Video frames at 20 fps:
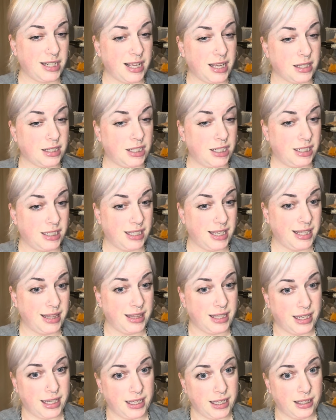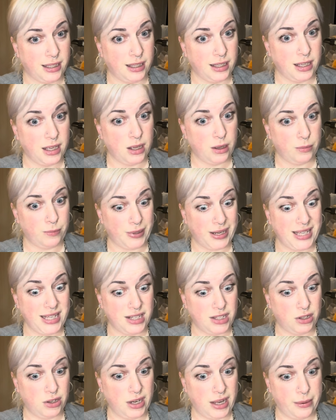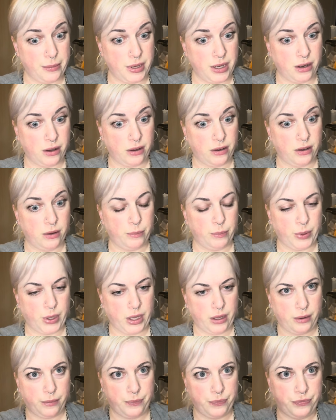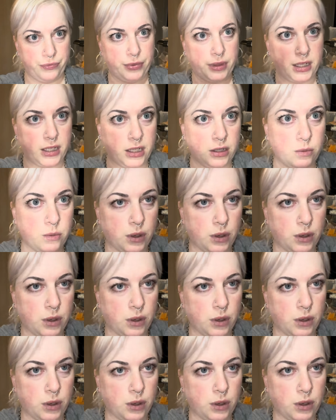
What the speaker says: now she's in there, please do let me know. But this is